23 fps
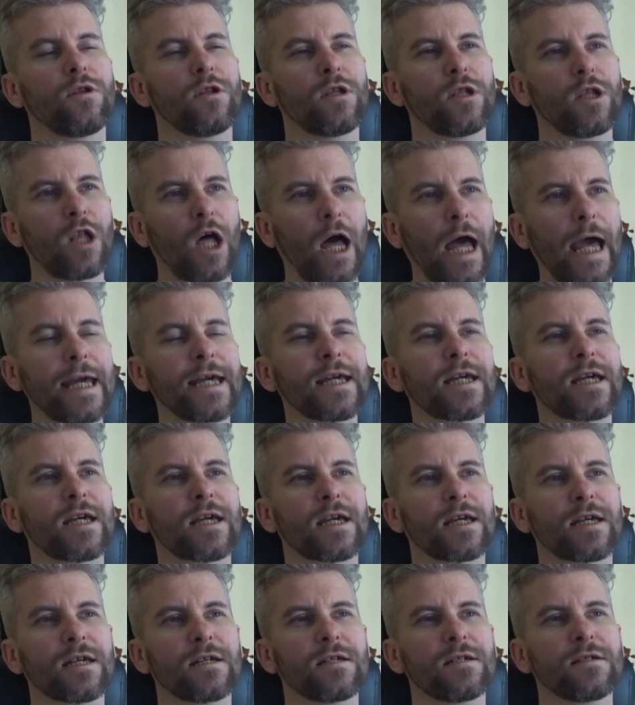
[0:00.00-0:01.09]

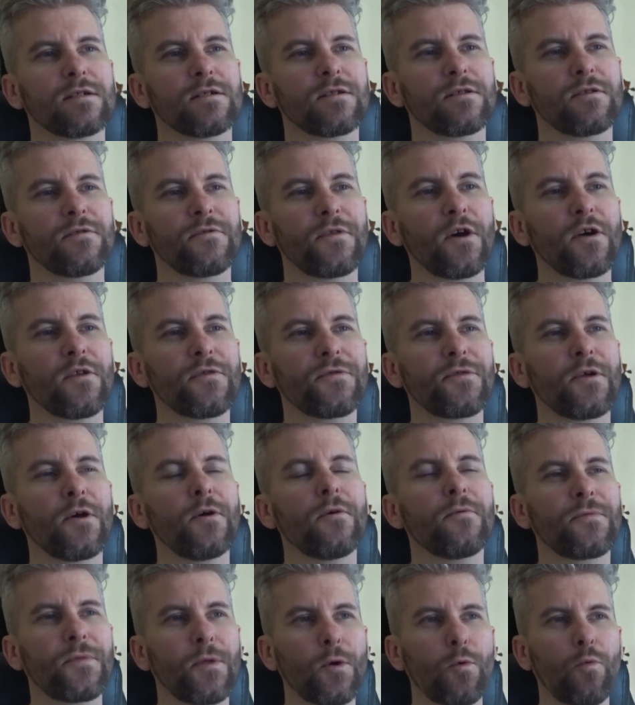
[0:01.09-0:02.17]
like
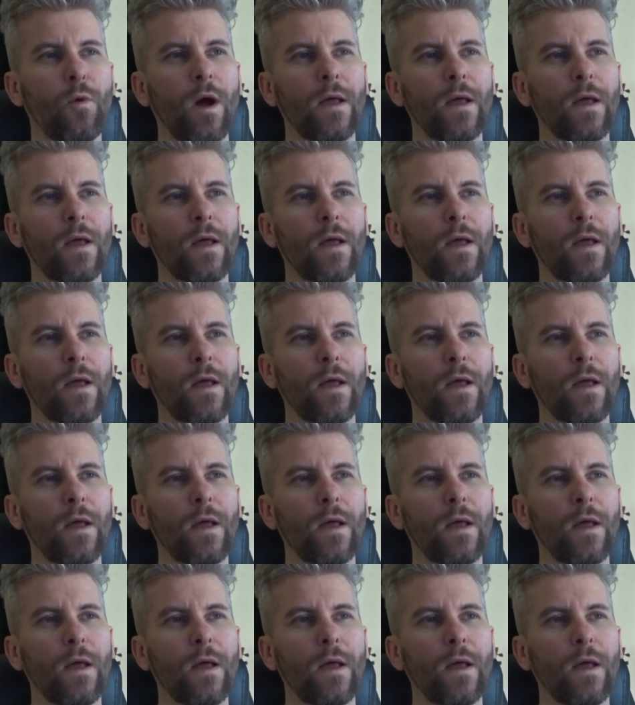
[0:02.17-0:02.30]
the